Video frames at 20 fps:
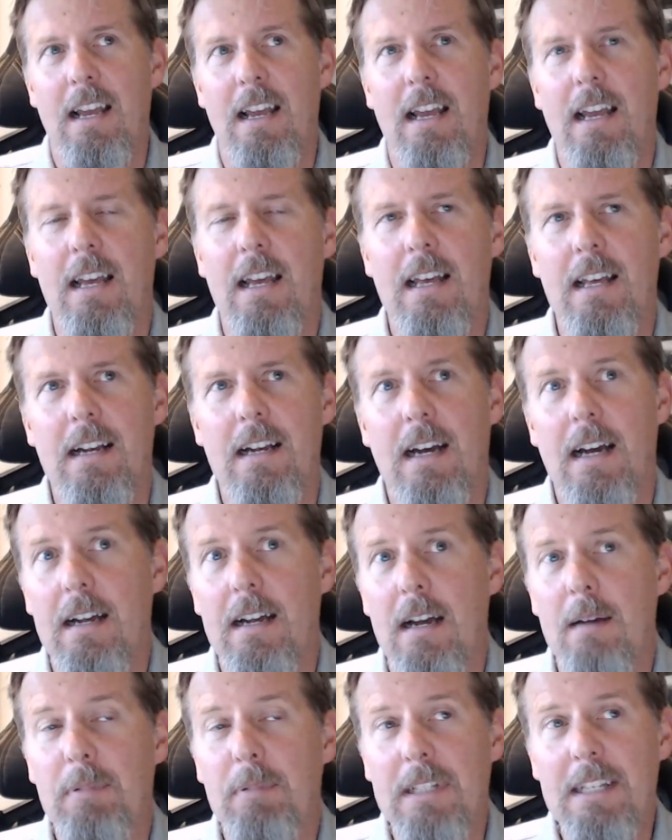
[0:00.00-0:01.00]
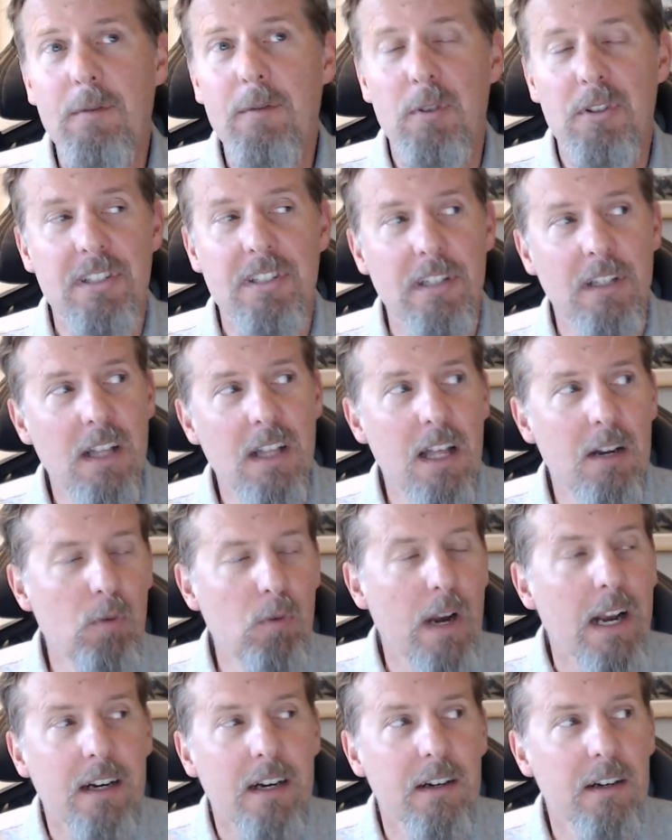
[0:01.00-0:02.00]
And I believe we're still on
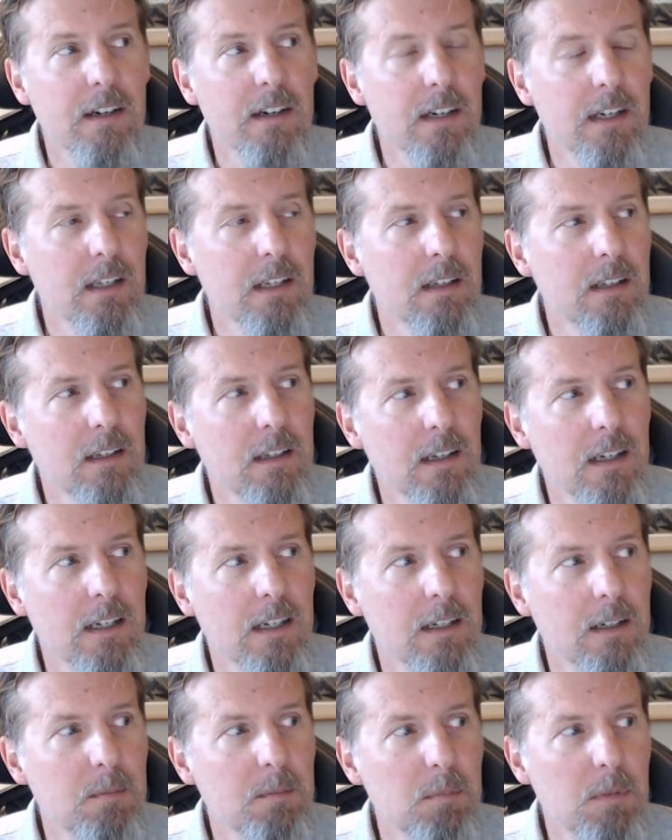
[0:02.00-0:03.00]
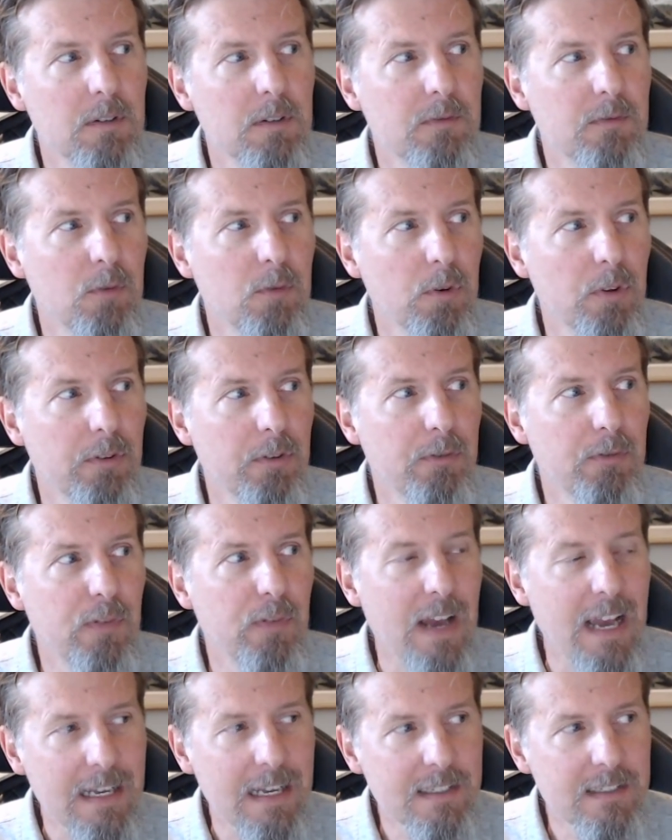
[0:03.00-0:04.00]
record for the
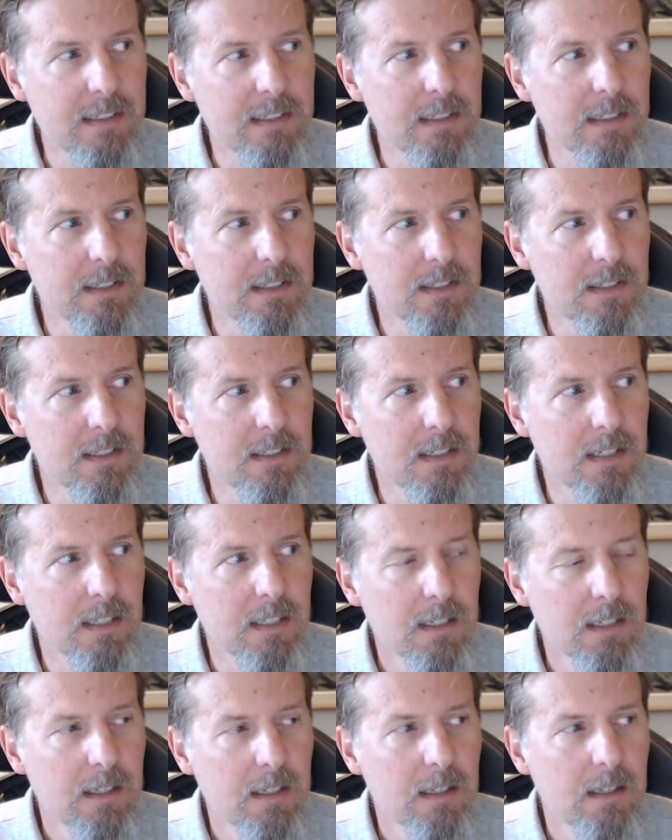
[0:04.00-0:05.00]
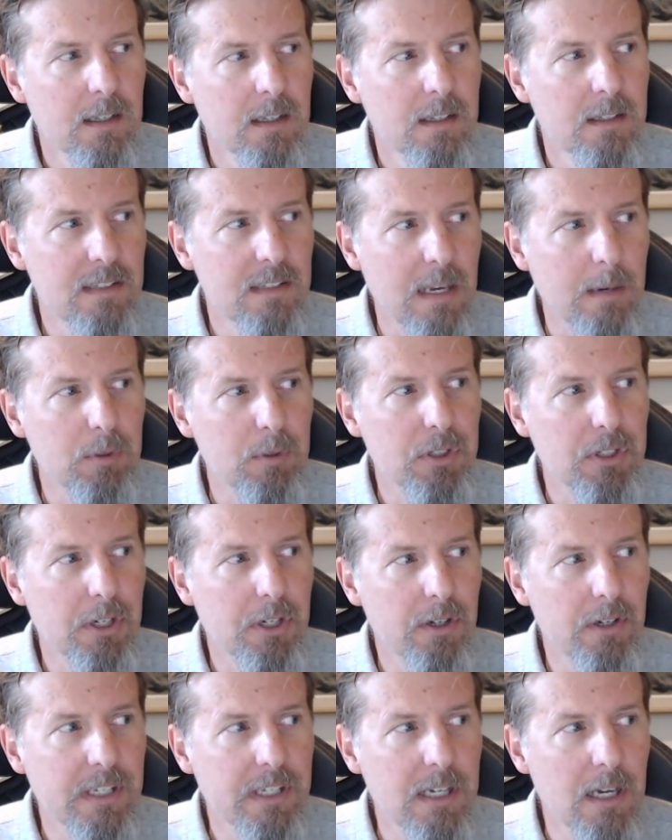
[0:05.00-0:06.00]
fastest
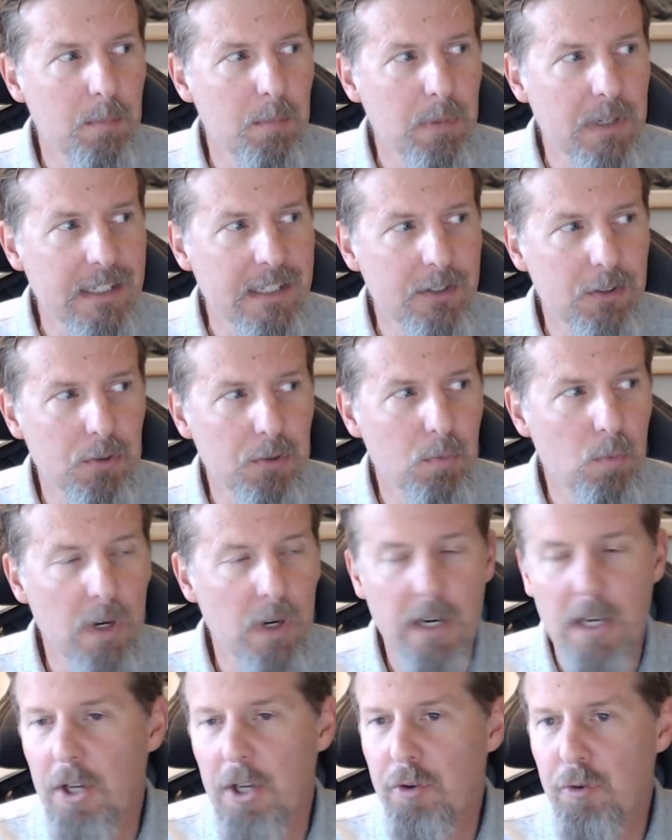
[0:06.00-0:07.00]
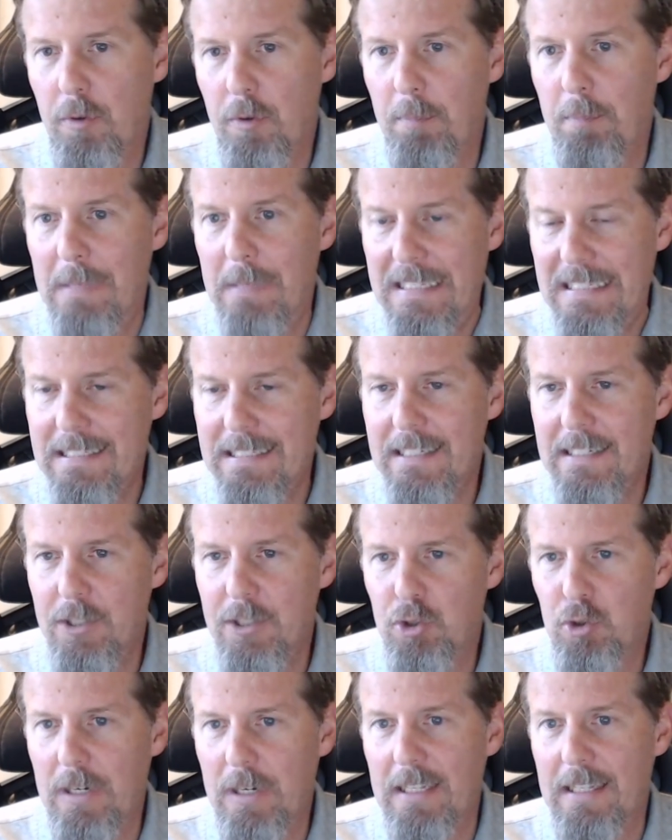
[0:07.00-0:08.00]
cybersecurity company to 100 million
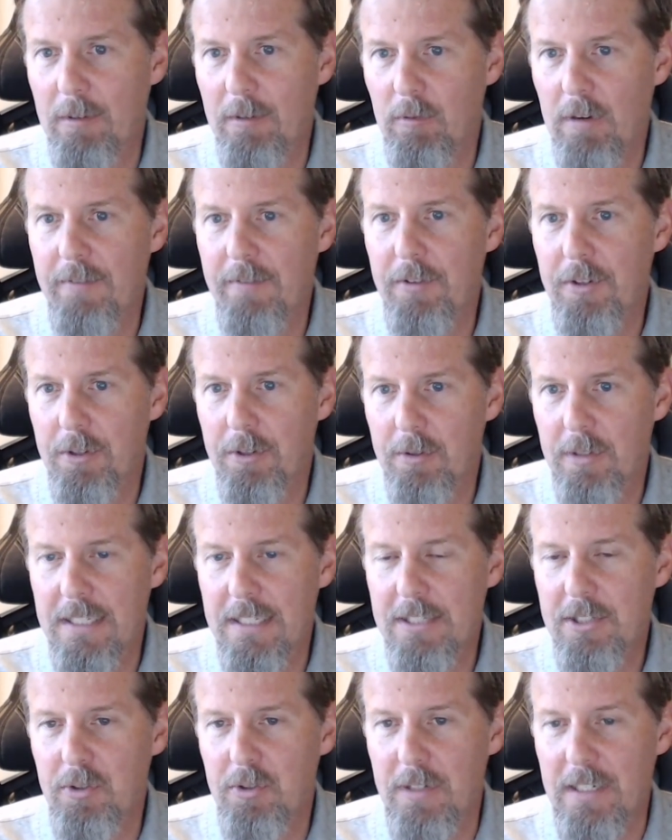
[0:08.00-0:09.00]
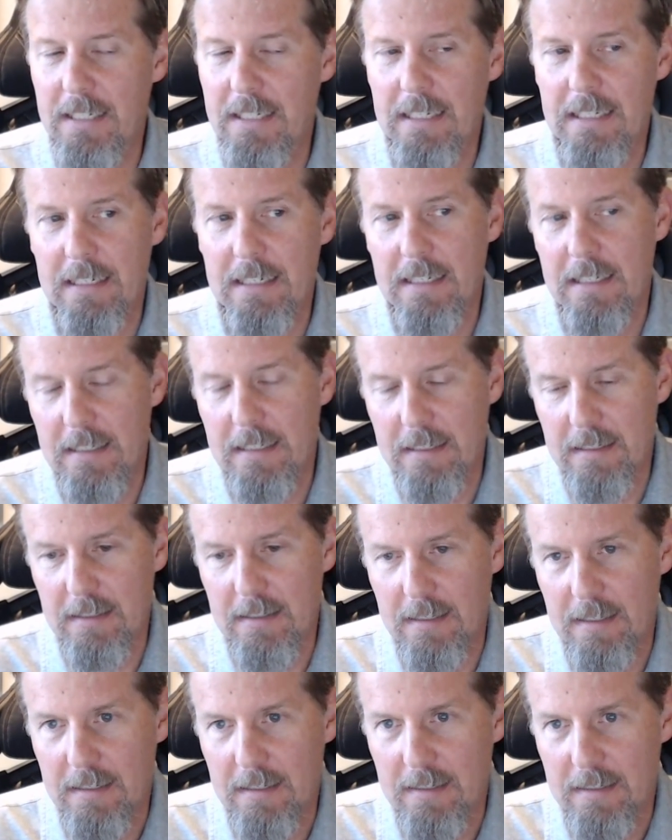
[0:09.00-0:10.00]
in trailing revenue in history.
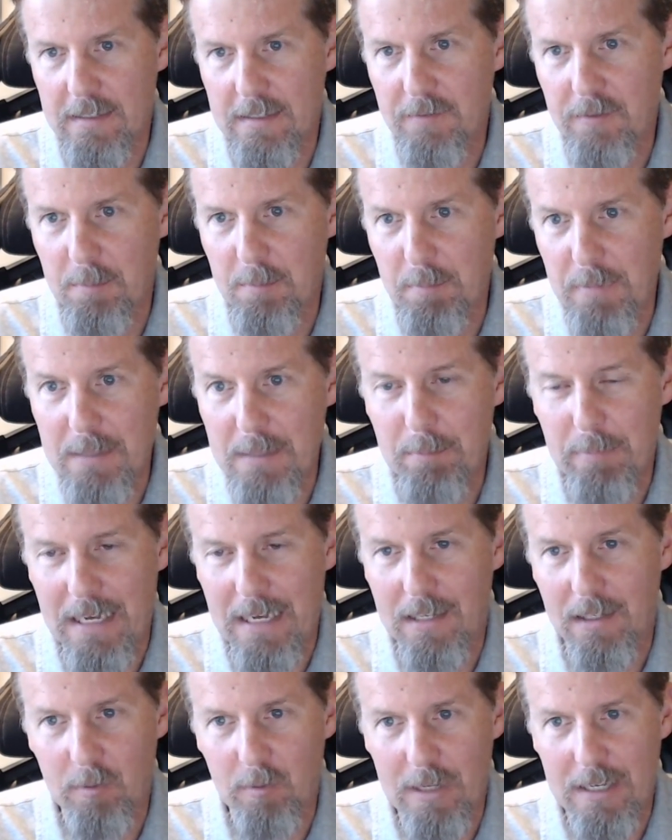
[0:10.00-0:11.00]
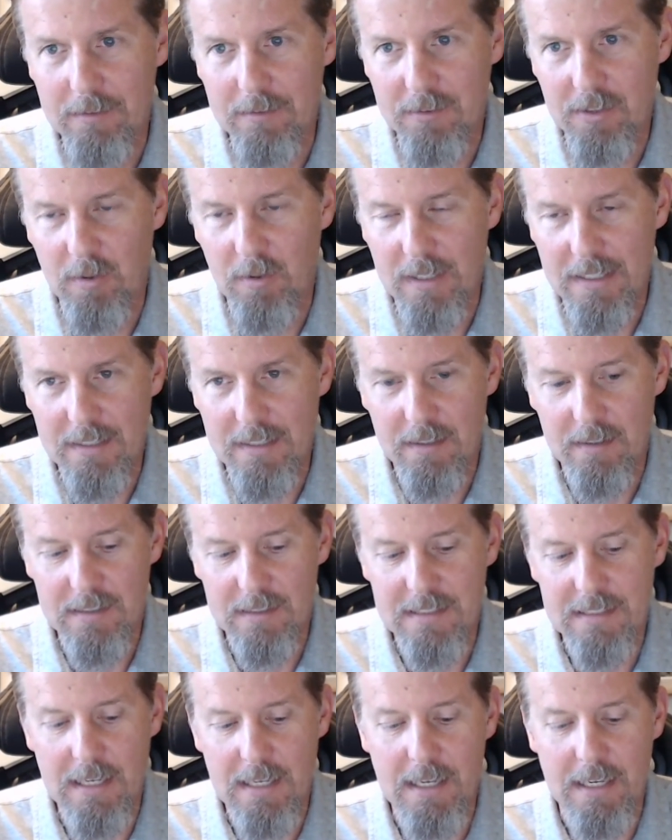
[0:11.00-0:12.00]
And it even beat Palo Alto, I dare
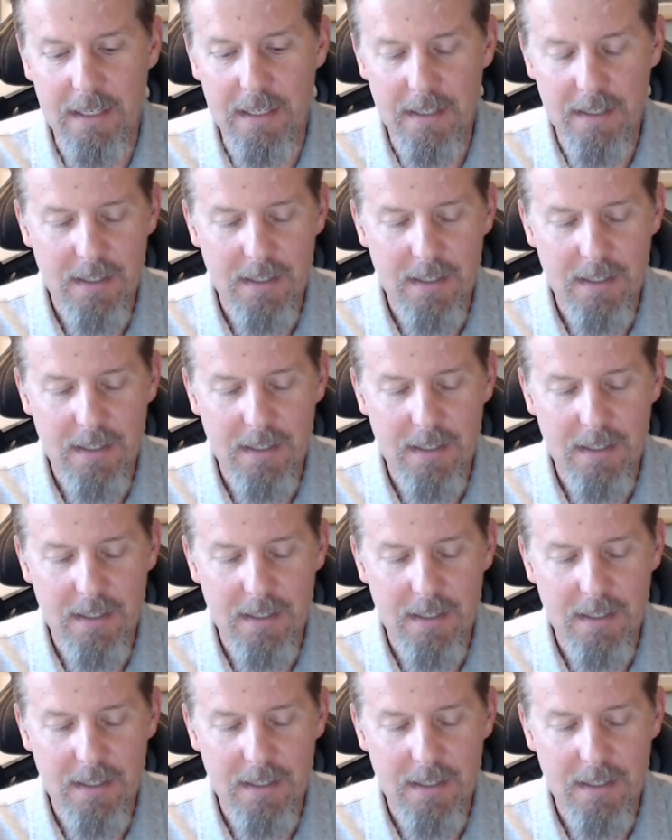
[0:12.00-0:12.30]
to say.